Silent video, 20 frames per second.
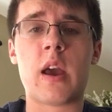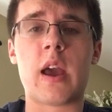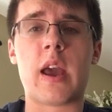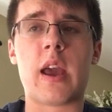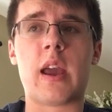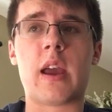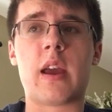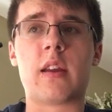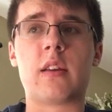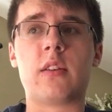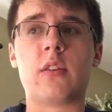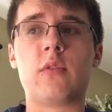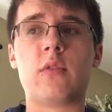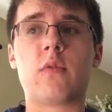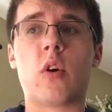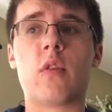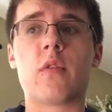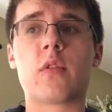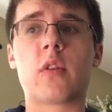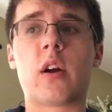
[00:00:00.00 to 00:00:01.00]
and
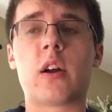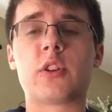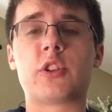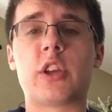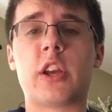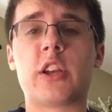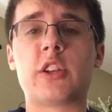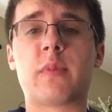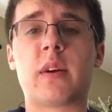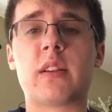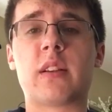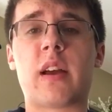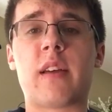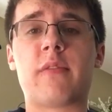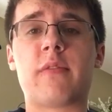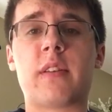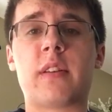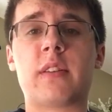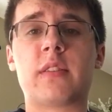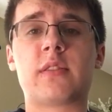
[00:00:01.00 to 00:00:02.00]
you've overall changed my
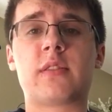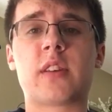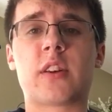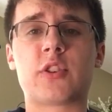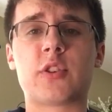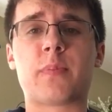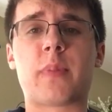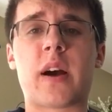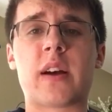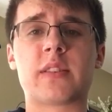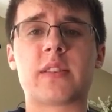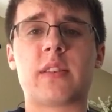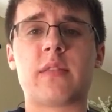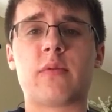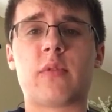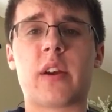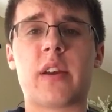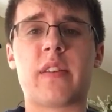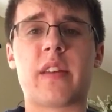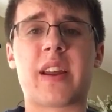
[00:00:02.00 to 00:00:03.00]
life in such a
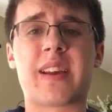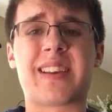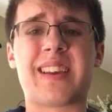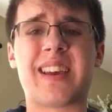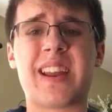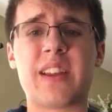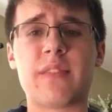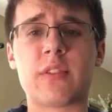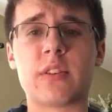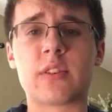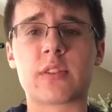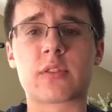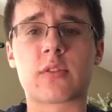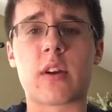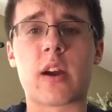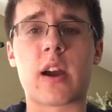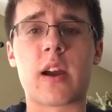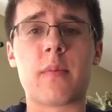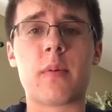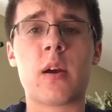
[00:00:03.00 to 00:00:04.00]
positive way that I can't even
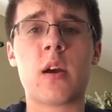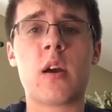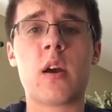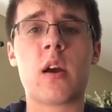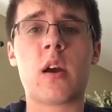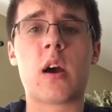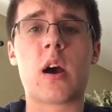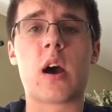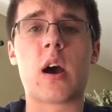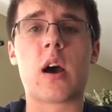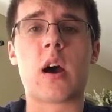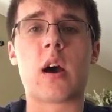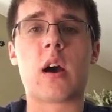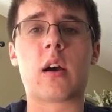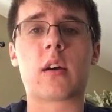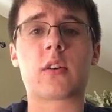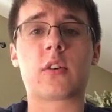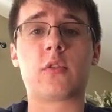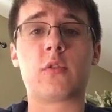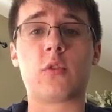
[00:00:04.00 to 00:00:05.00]
describe.
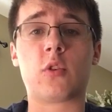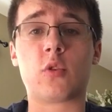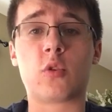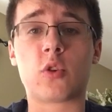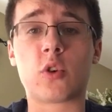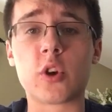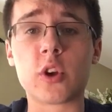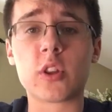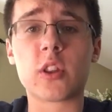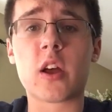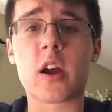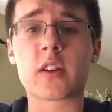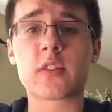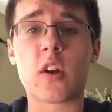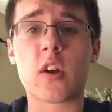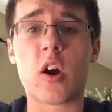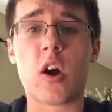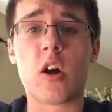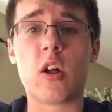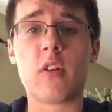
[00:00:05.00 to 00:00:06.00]
Uh, good
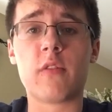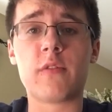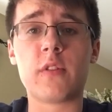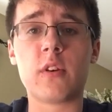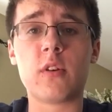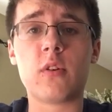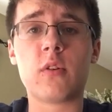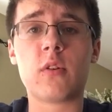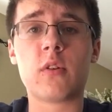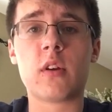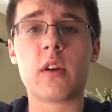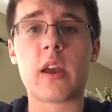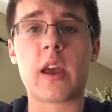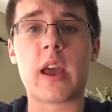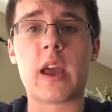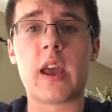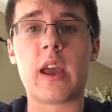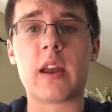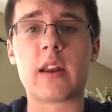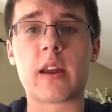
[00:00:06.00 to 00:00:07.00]
luck to all of
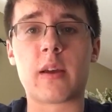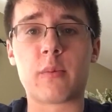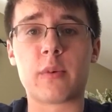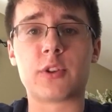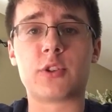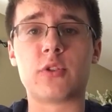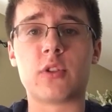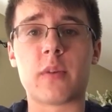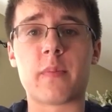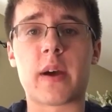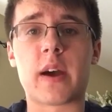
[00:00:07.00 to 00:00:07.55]
you, and I wish you the